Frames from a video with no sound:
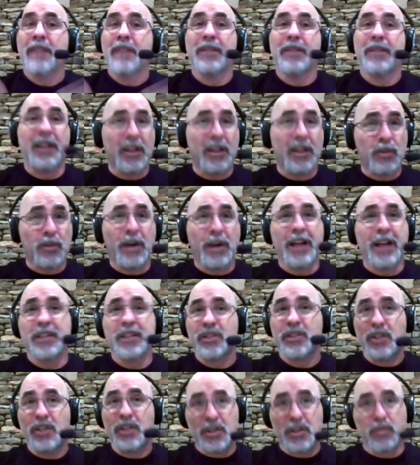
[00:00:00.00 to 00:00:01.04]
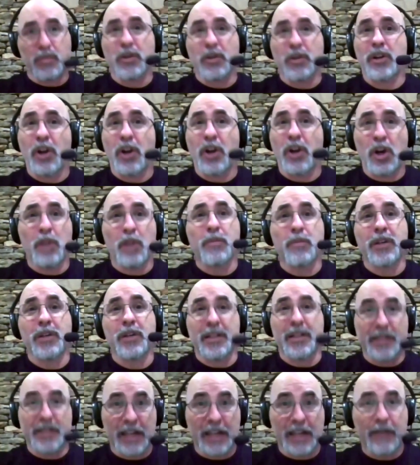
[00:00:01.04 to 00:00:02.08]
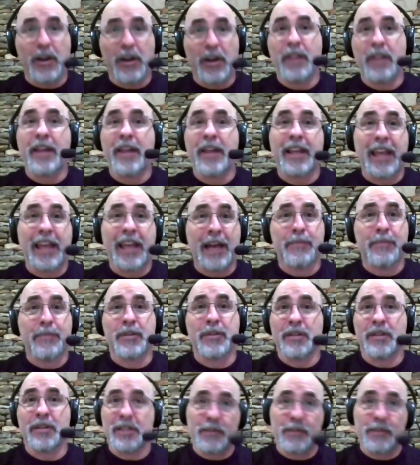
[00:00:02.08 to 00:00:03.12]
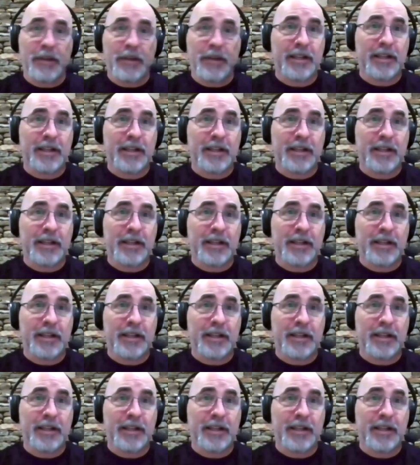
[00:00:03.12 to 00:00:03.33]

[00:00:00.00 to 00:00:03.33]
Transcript: But then otherwise, you just work at home. We're going to save all that capital and spend it